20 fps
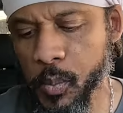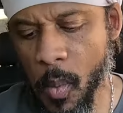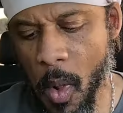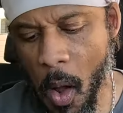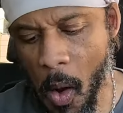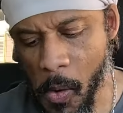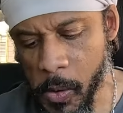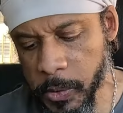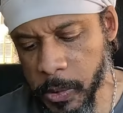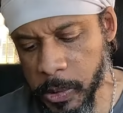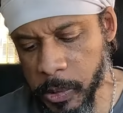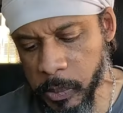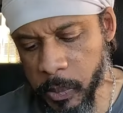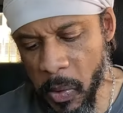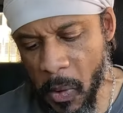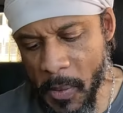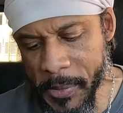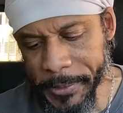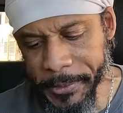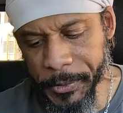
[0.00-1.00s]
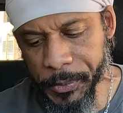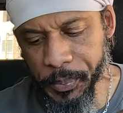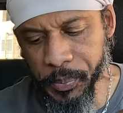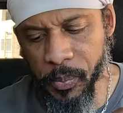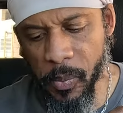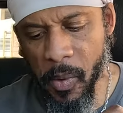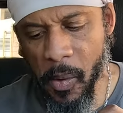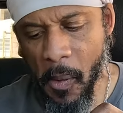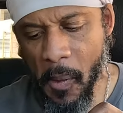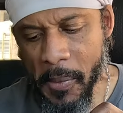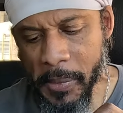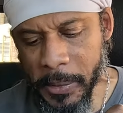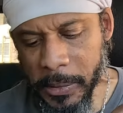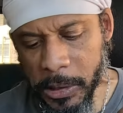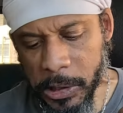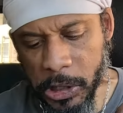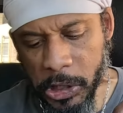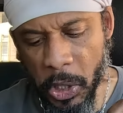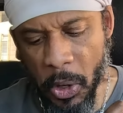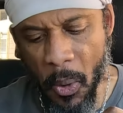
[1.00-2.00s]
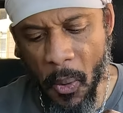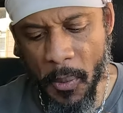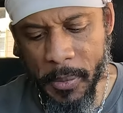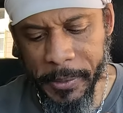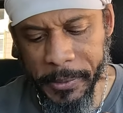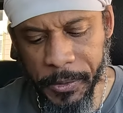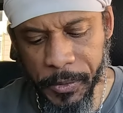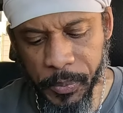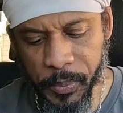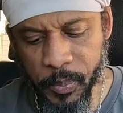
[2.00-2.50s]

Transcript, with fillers: I think as you're enjoying that, I'm gonna carry on.